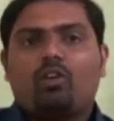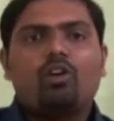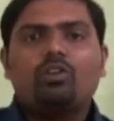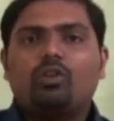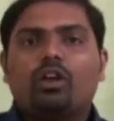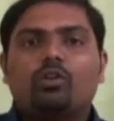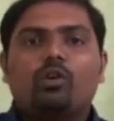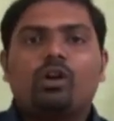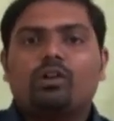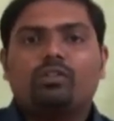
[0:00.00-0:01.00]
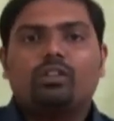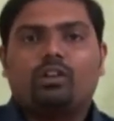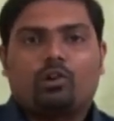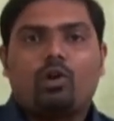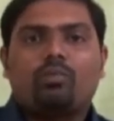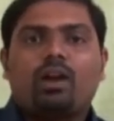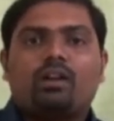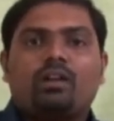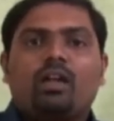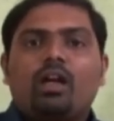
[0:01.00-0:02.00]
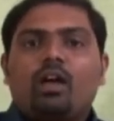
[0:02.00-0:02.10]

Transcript: All you can go ahead with Tomcat